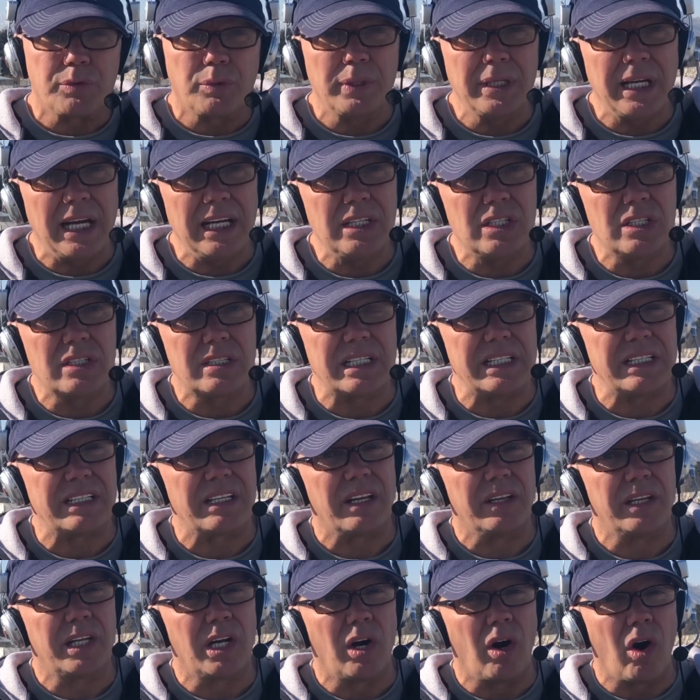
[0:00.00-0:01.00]
free
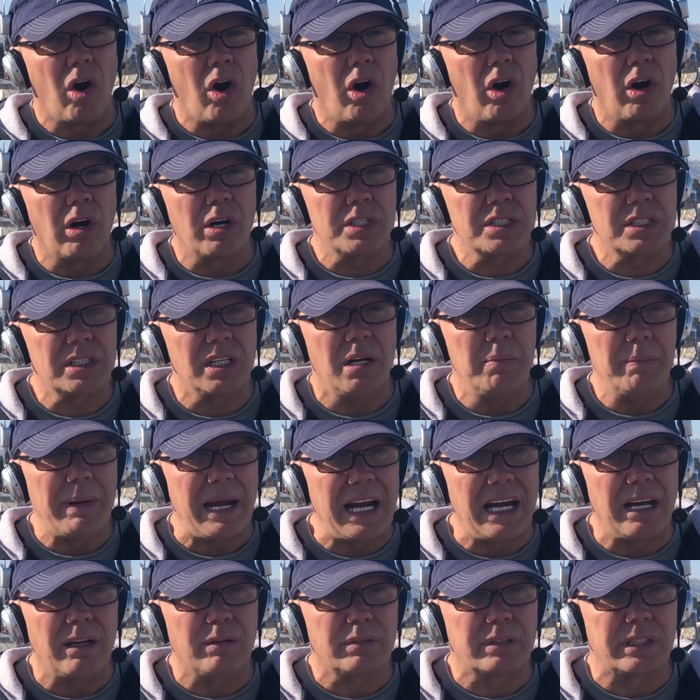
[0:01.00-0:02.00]
agencies, there are some
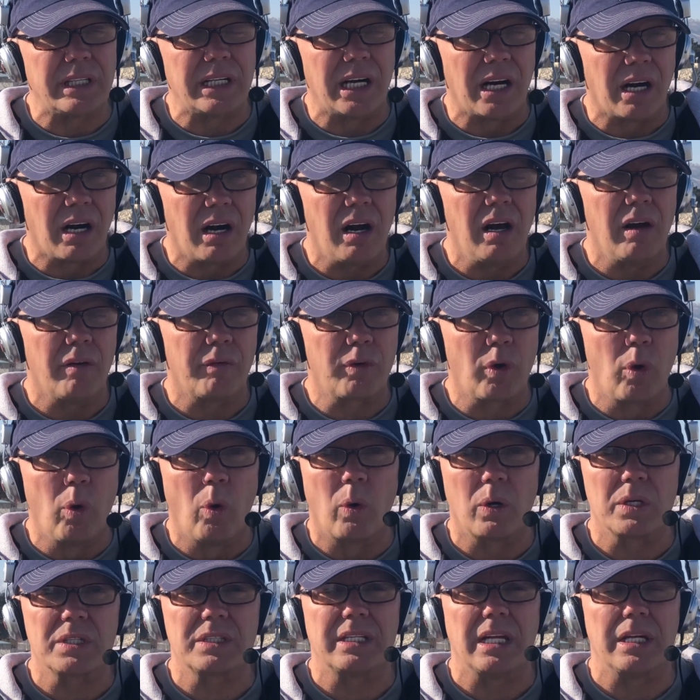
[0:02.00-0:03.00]
out there, of
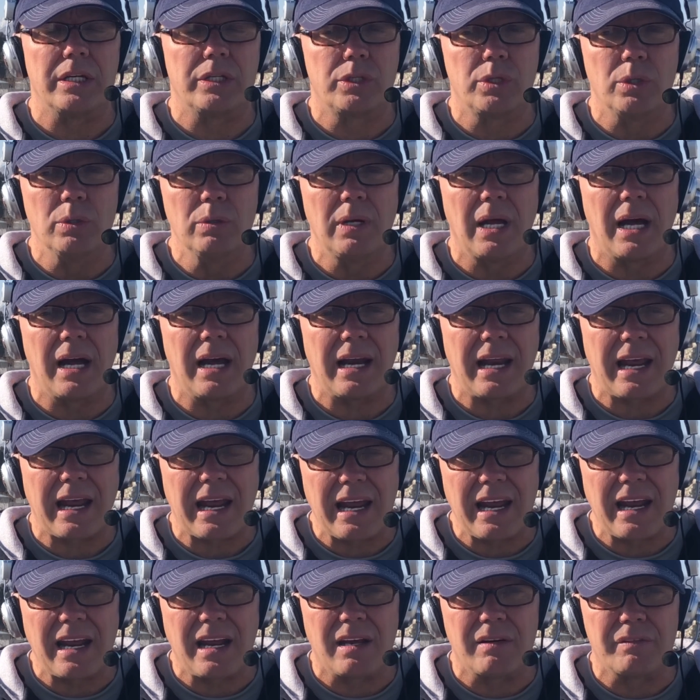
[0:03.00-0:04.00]
course, that do not
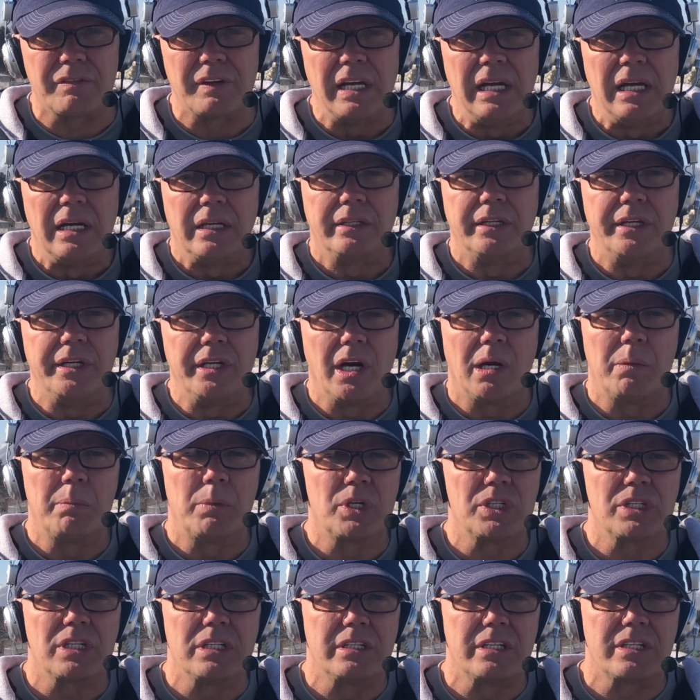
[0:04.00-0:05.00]
have the
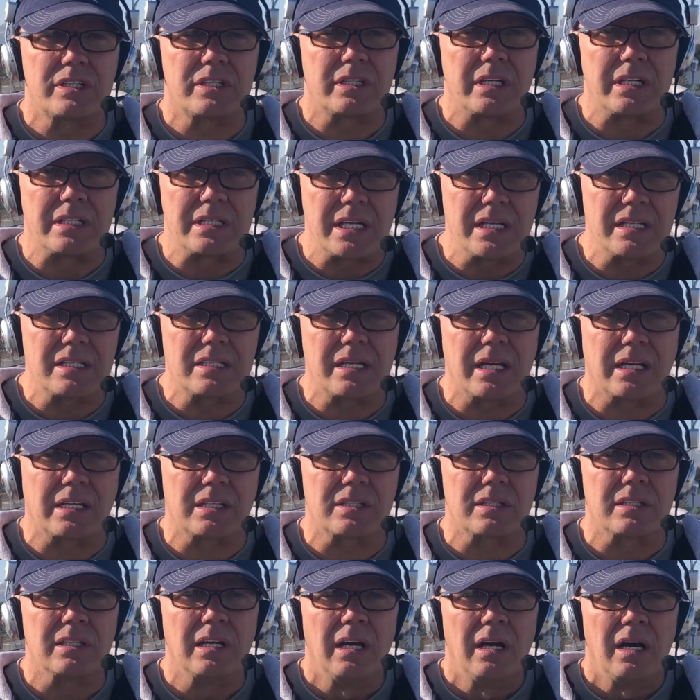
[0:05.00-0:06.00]
numbers and the
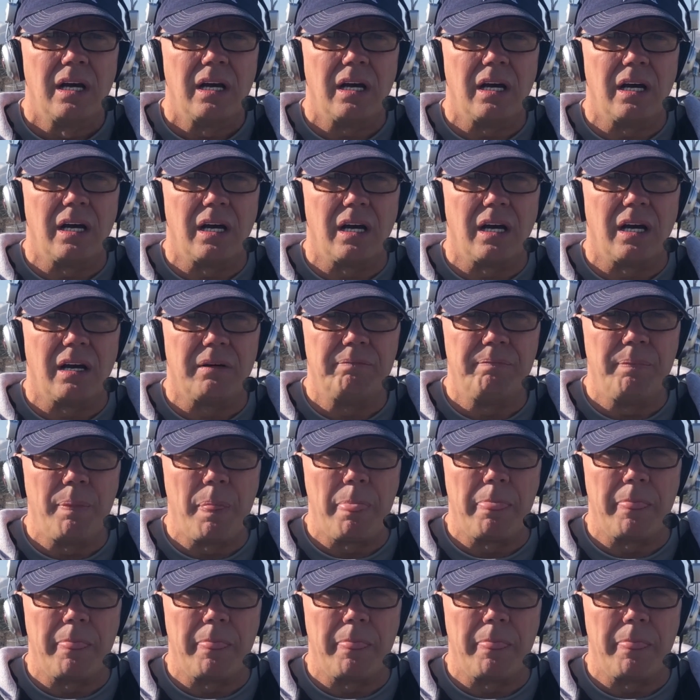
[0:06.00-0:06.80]
statistics that